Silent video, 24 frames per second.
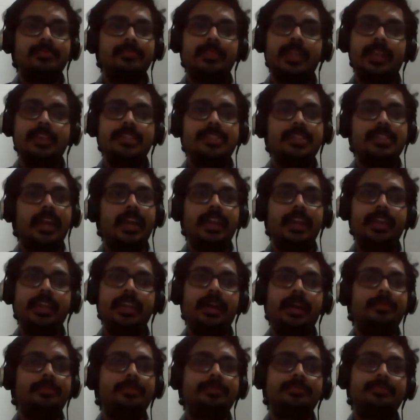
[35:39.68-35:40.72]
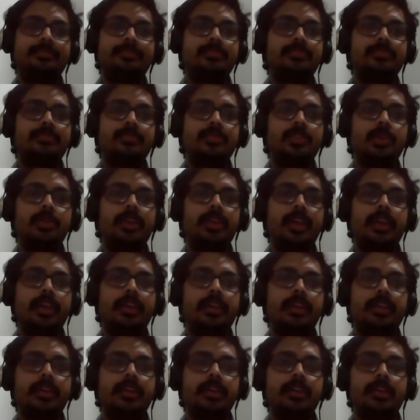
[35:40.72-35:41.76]
That is the idea. Okay.
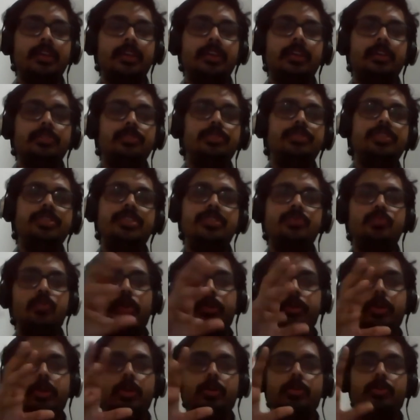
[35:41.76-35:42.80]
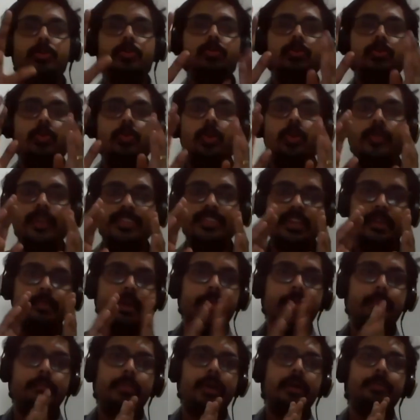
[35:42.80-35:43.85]
So this is what you have to always
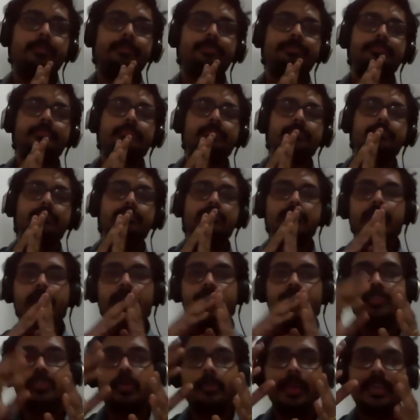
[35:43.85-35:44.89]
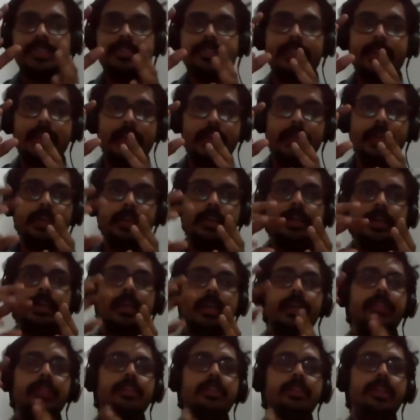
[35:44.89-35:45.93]
remember. So basically,
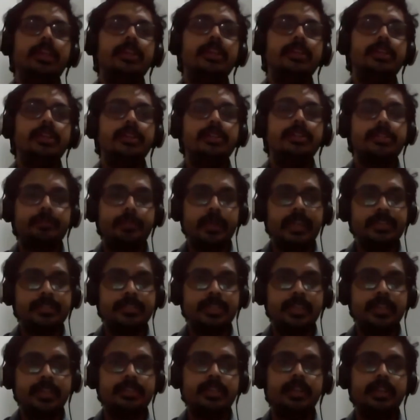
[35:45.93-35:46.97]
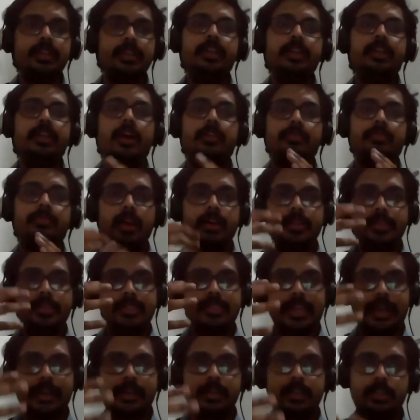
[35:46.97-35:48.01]
in the spring season, the kapha
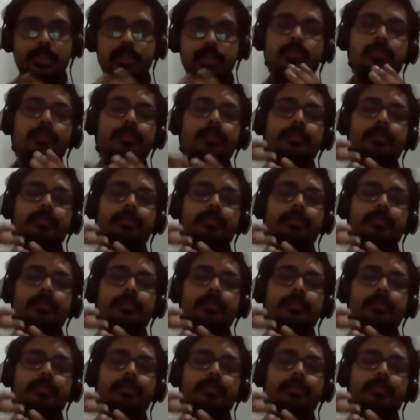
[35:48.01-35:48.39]
is active,